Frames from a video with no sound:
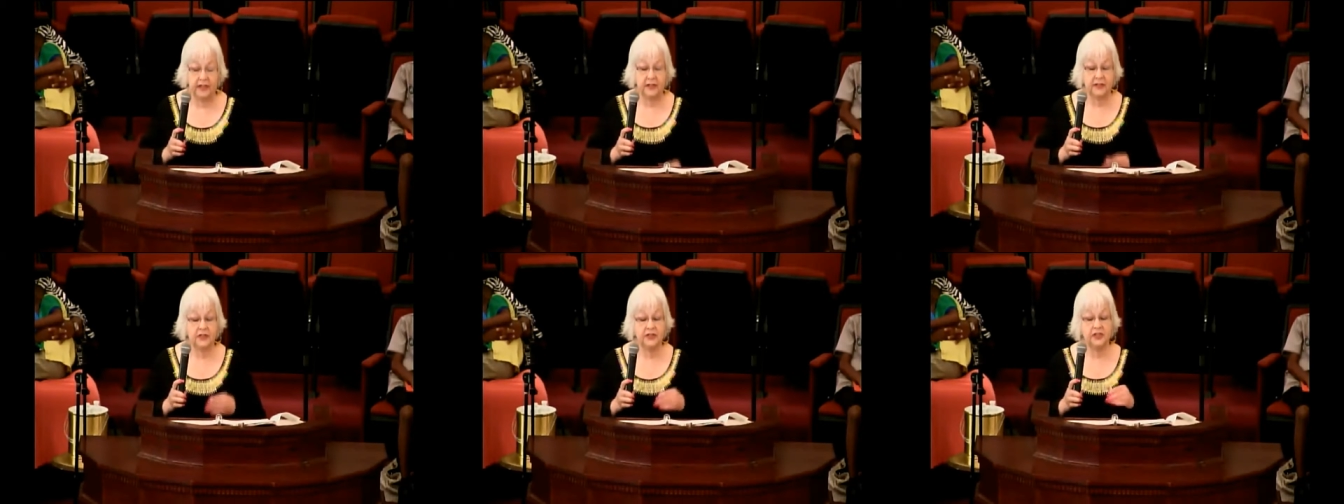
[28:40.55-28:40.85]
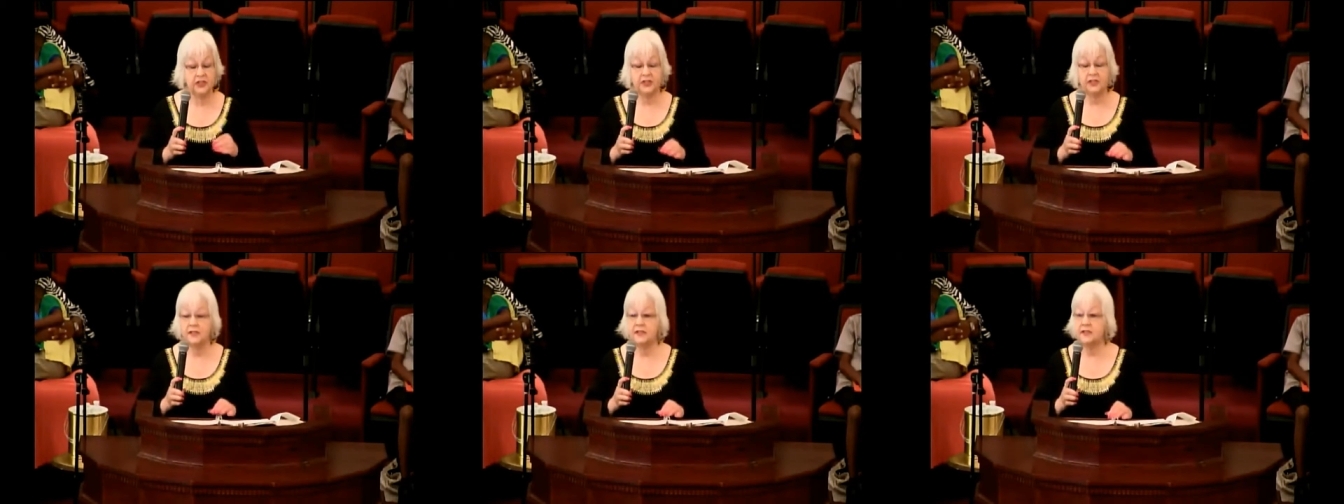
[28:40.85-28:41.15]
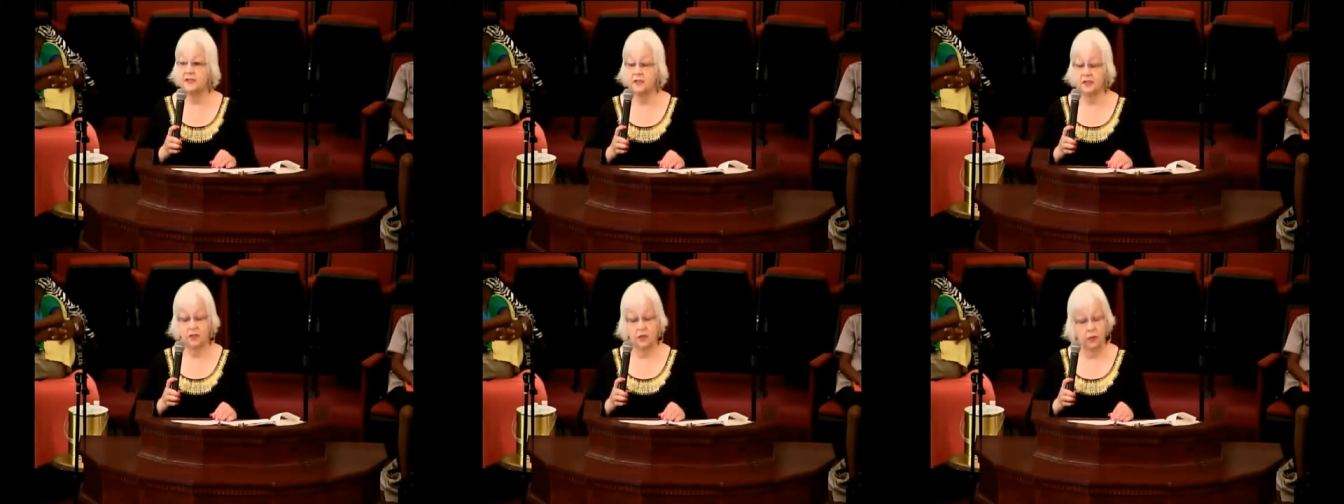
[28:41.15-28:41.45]

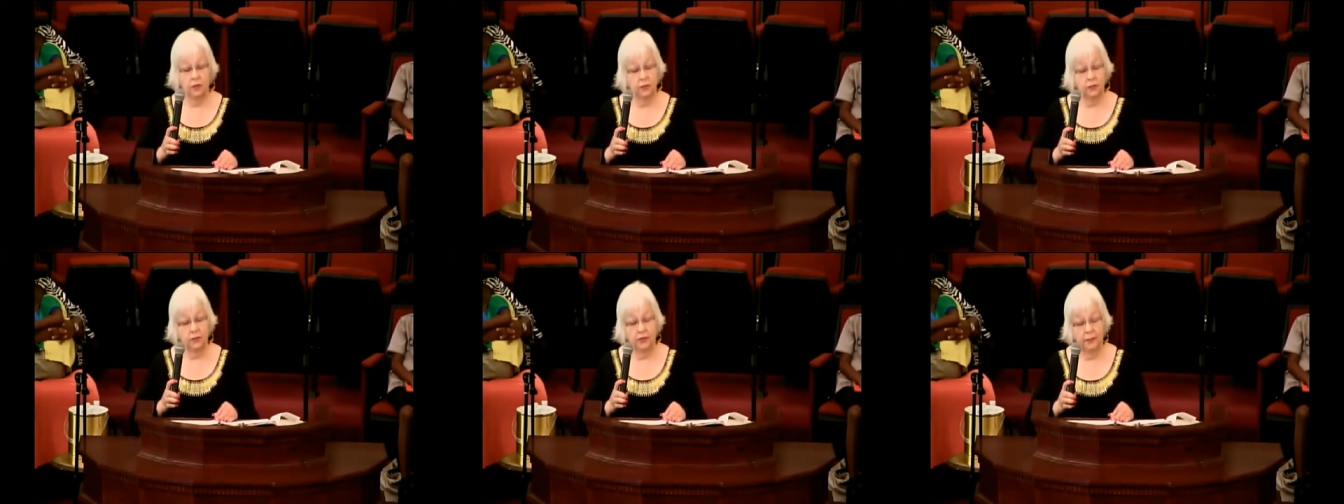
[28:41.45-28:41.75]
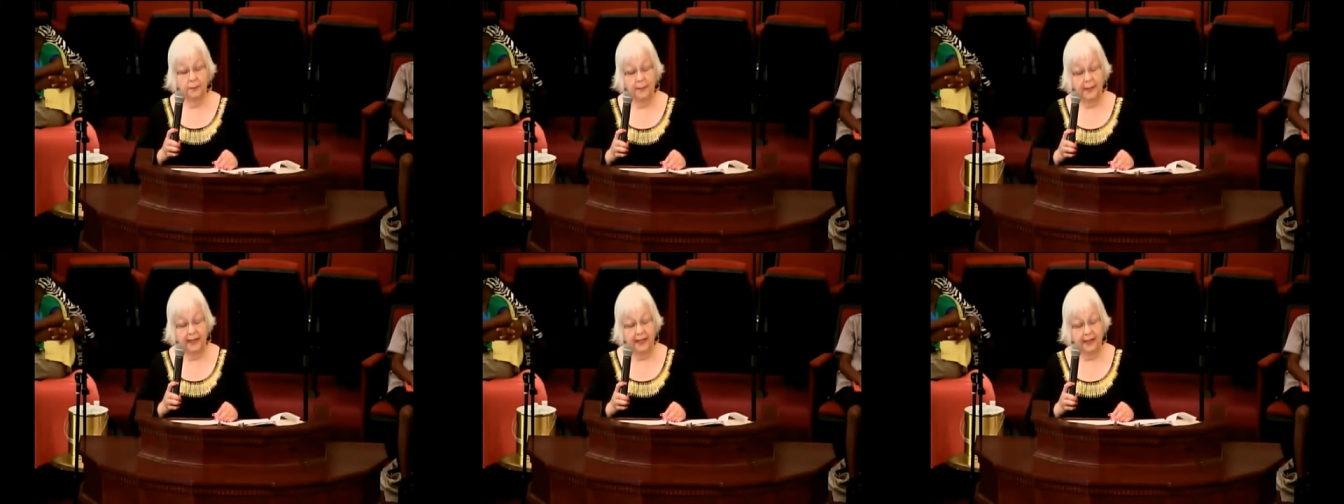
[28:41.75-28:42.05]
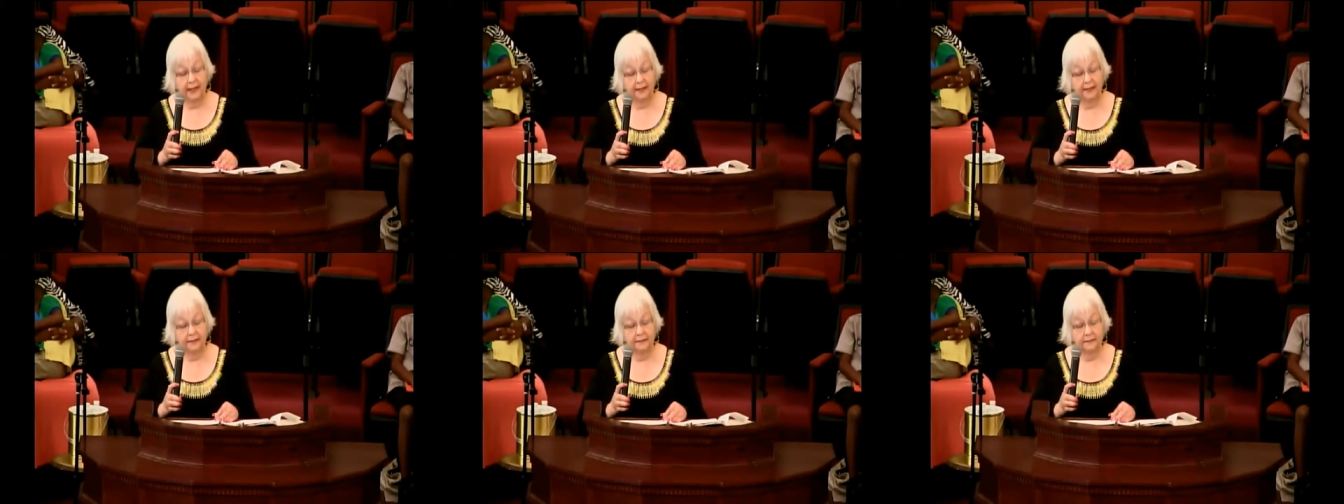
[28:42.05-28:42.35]
Jesus told the
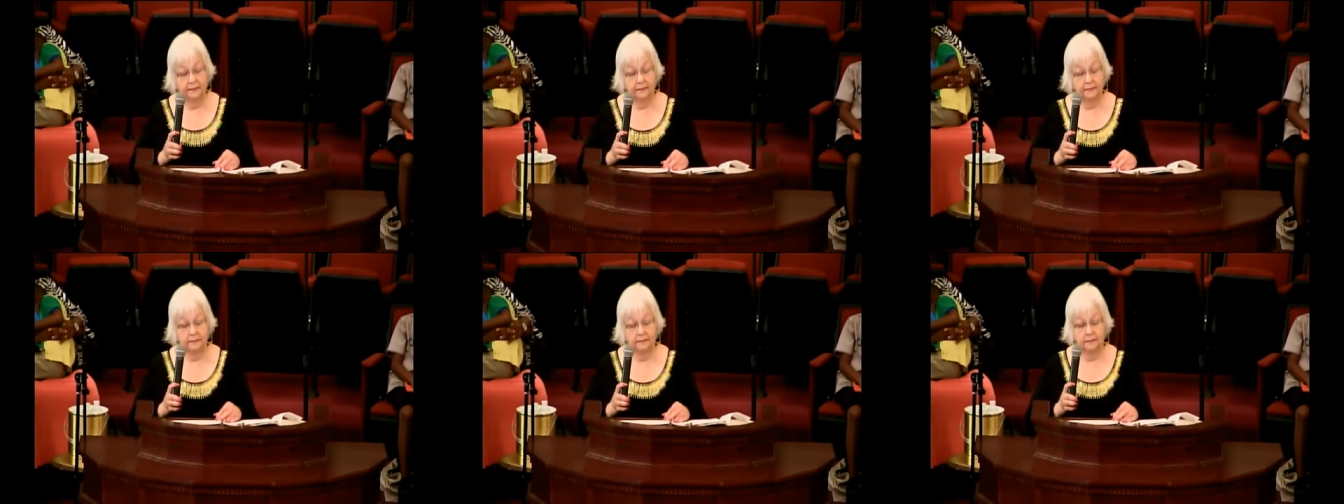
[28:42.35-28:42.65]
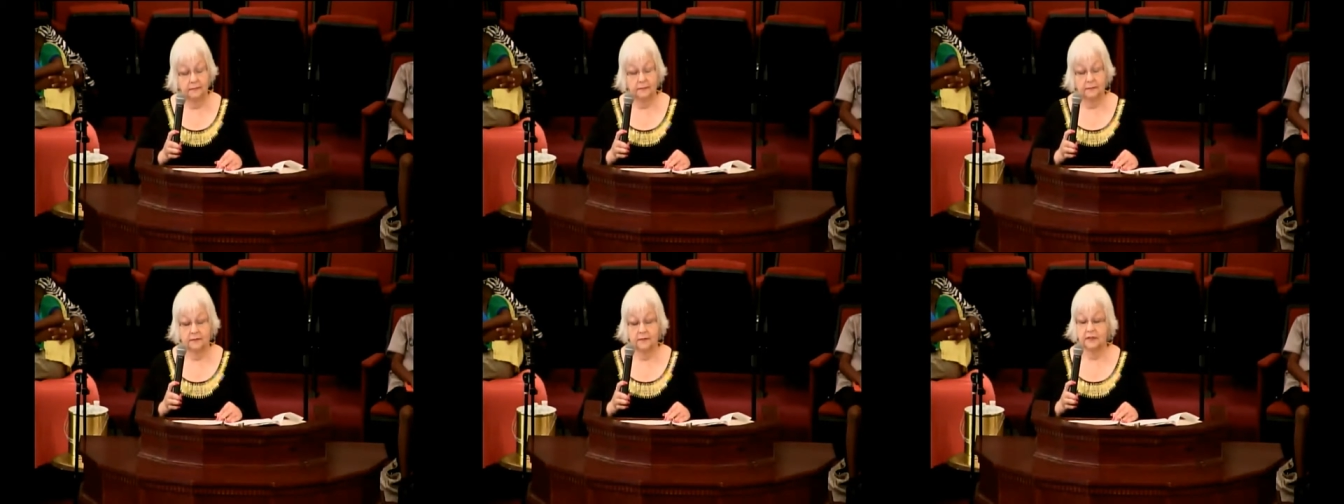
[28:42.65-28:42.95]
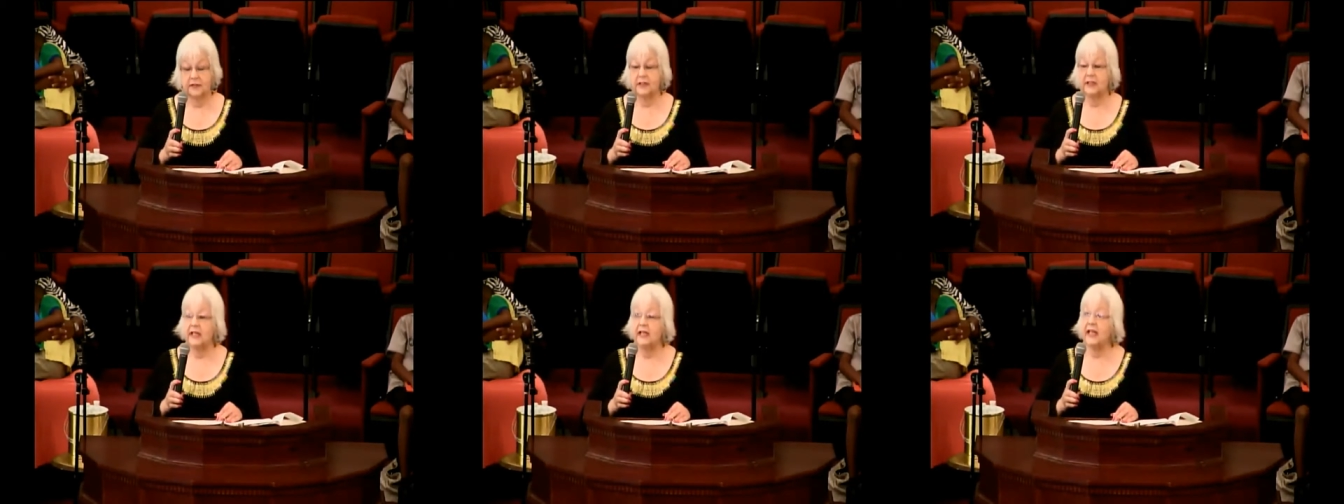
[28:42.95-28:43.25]
man
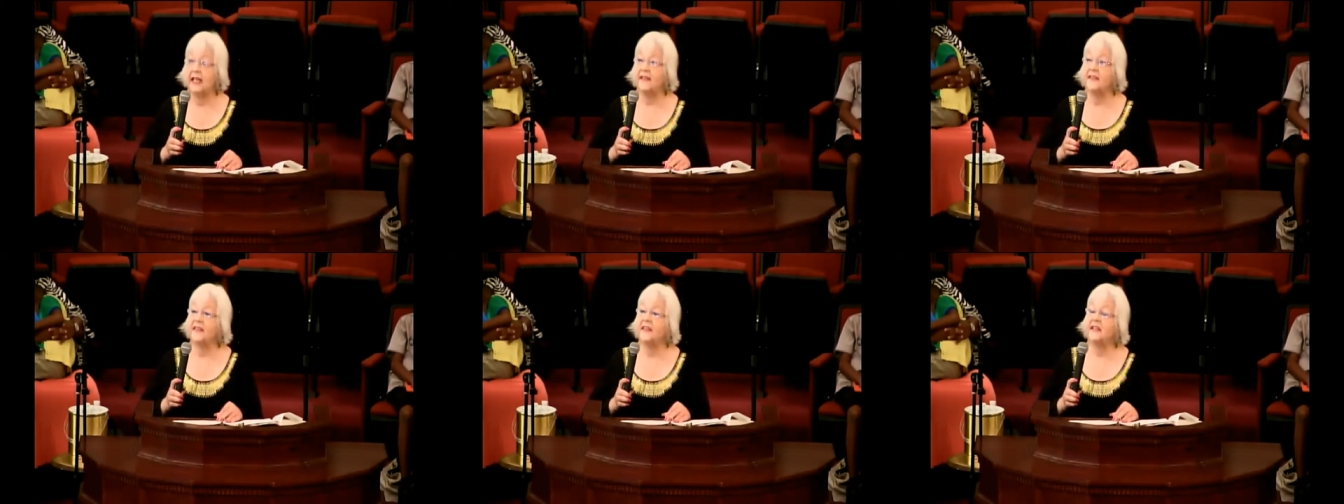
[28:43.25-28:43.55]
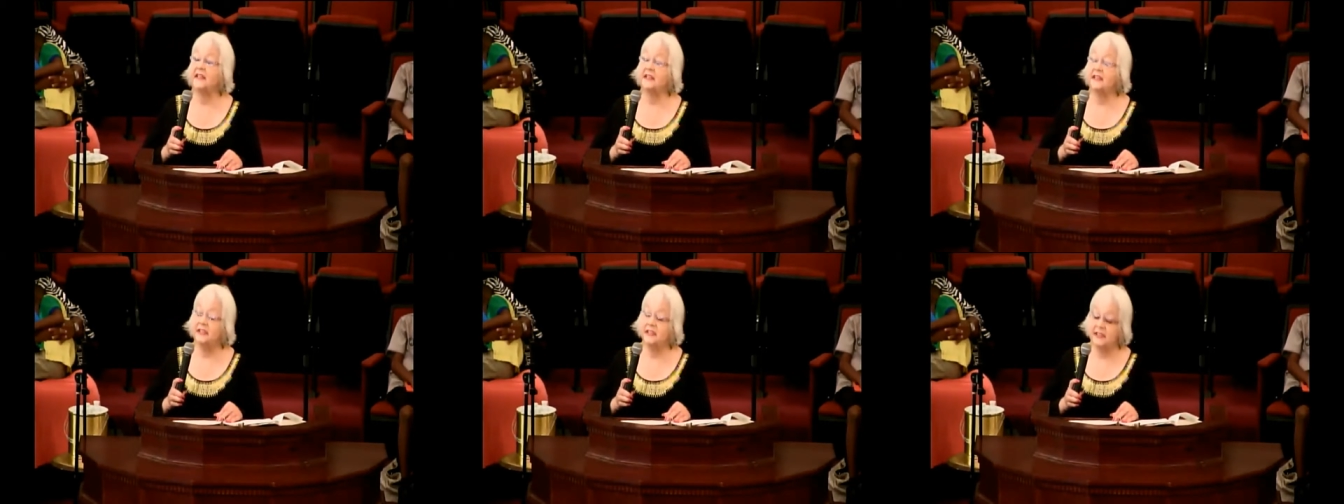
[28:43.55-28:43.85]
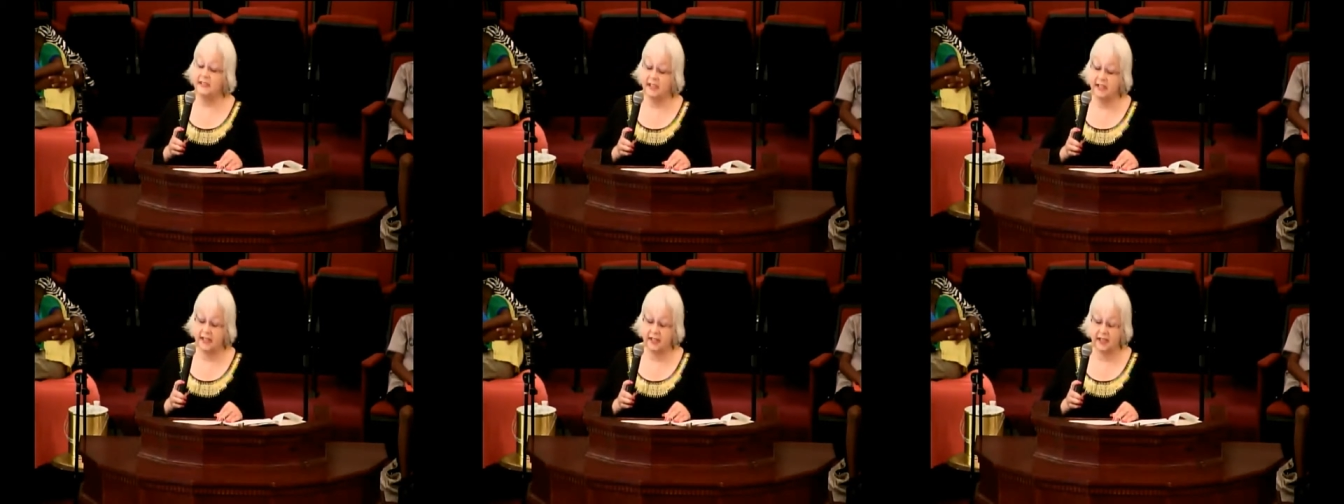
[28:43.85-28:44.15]
to let the
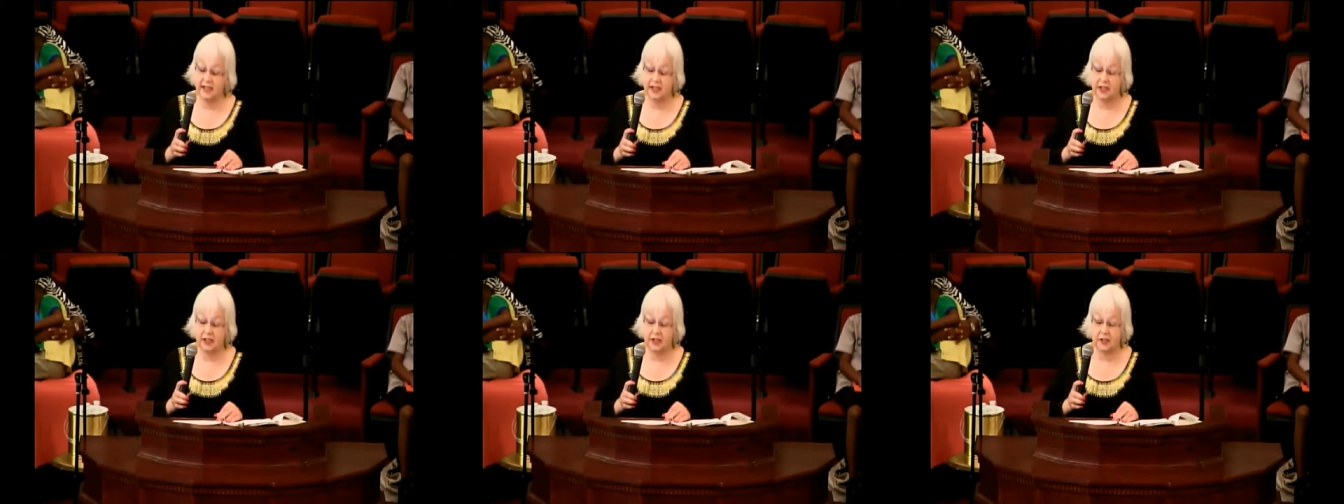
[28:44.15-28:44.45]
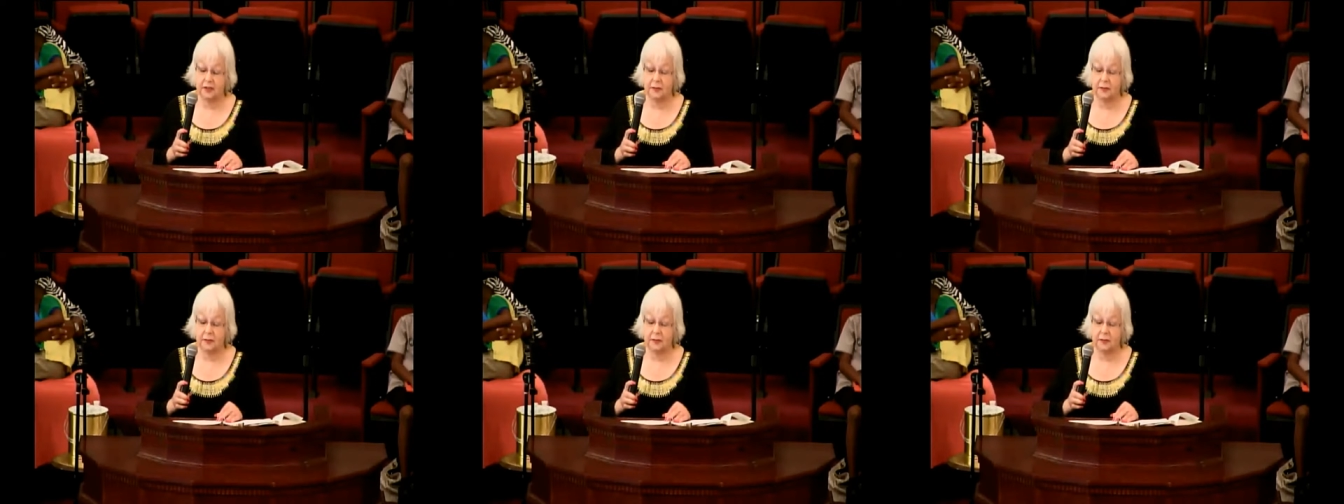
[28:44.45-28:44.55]
dead